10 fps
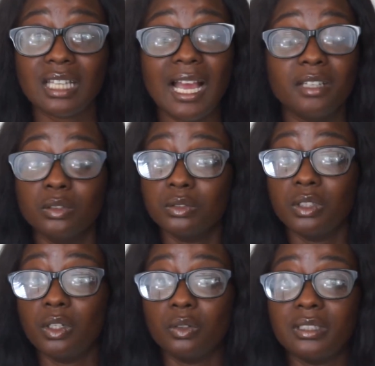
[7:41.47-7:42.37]
I don't
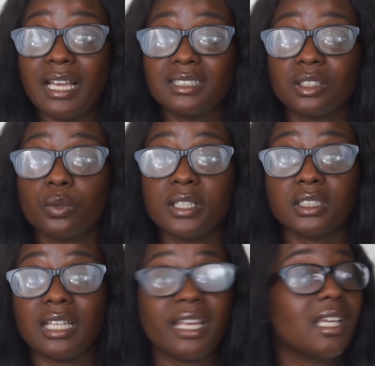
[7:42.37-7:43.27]
know. That's the
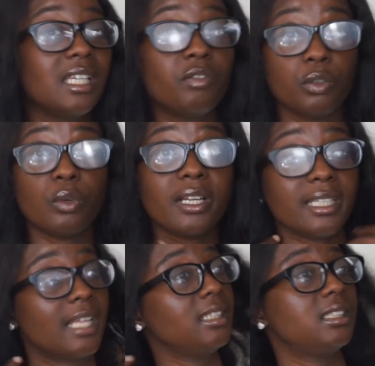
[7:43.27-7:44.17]
question. Like, even right
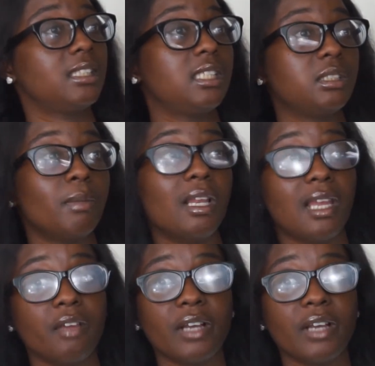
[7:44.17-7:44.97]
now at this stage in my life,